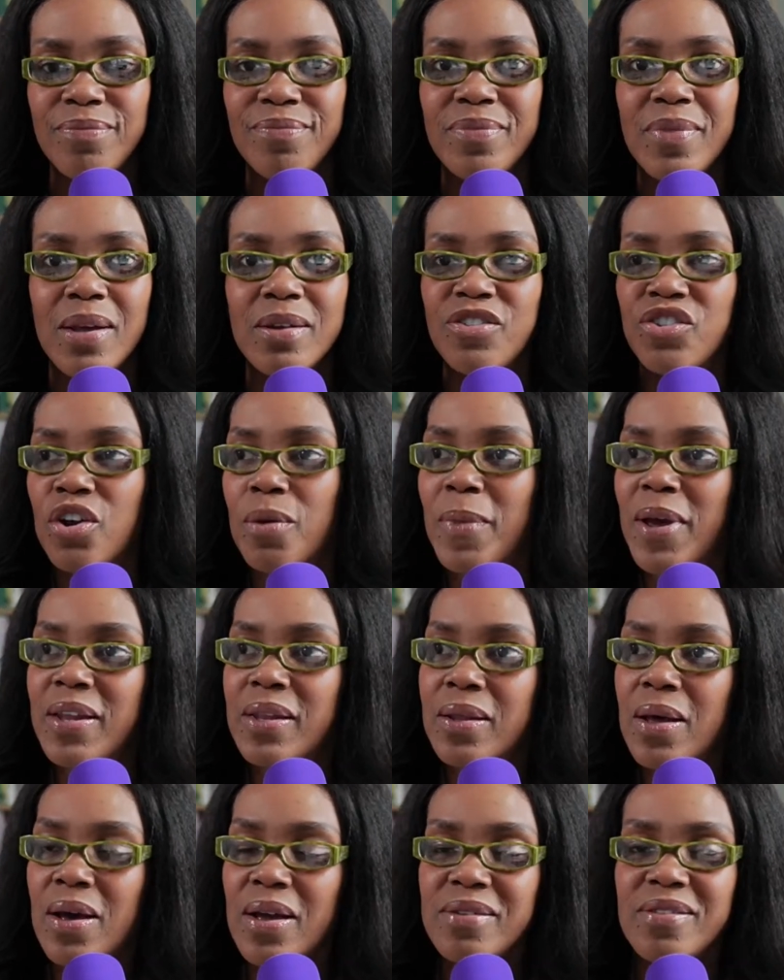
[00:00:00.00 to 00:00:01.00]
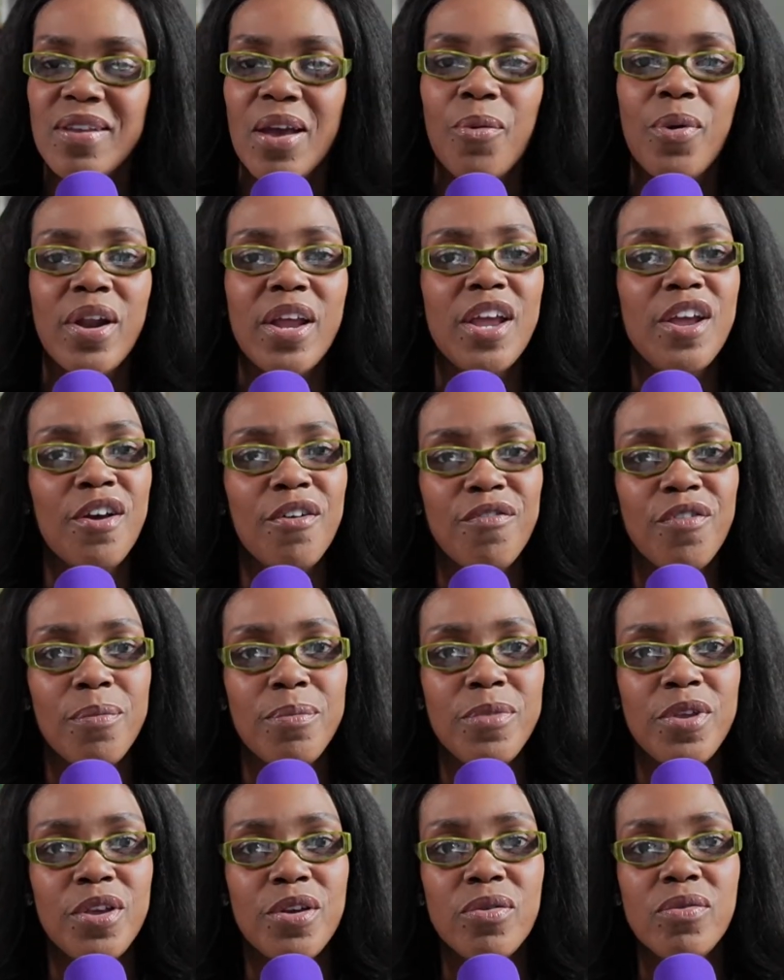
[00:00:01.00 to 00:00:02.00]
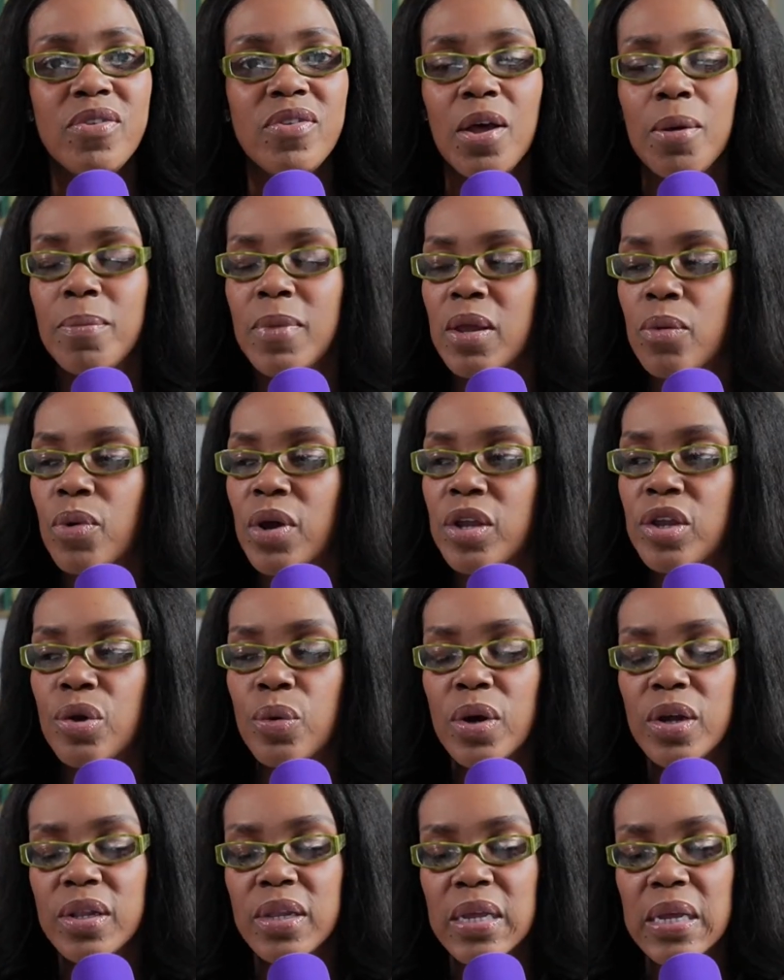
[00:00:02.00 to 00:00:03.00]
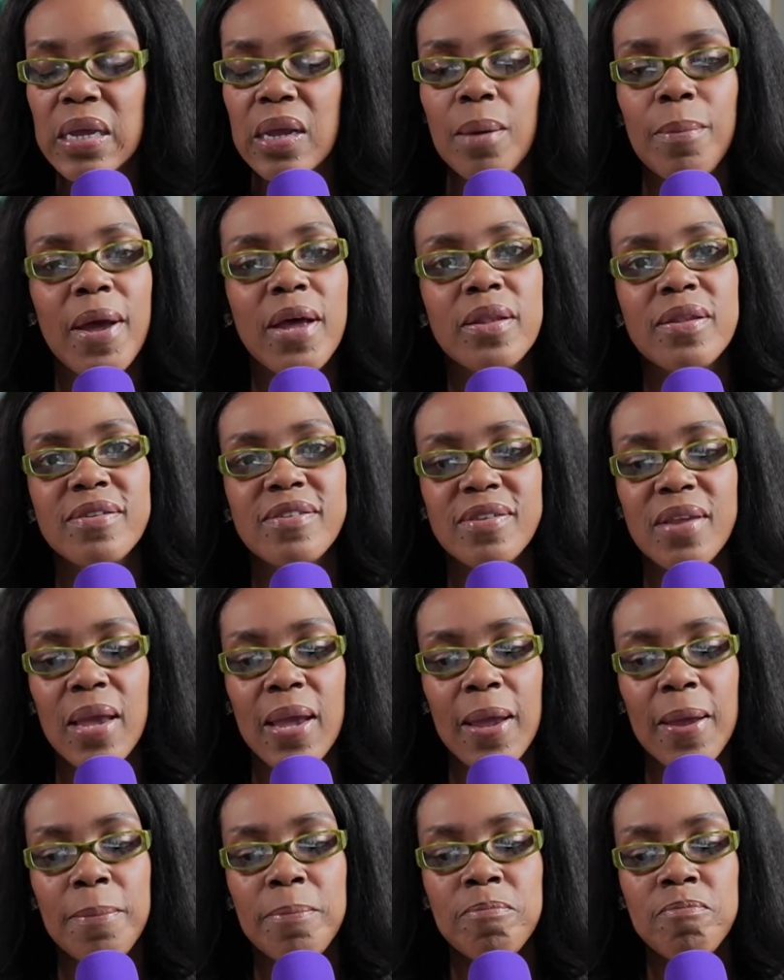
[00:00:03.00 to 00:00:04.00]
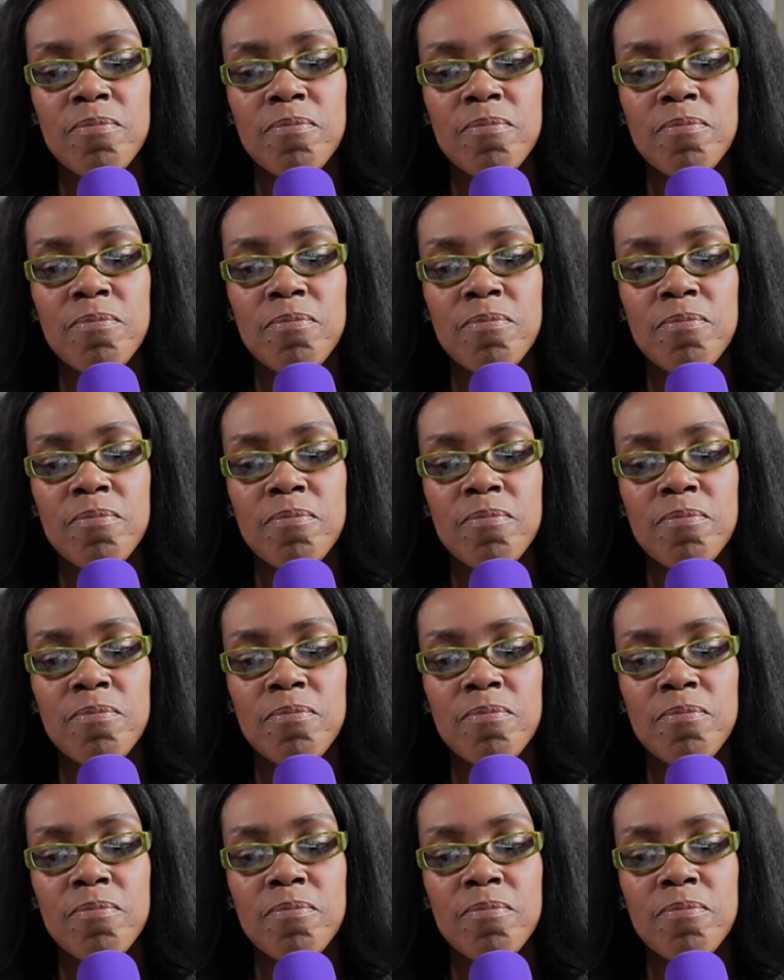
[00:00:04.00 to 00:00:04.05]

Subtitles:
share my thoughts. I want to hear from you. Tell me what you are thinking about this game.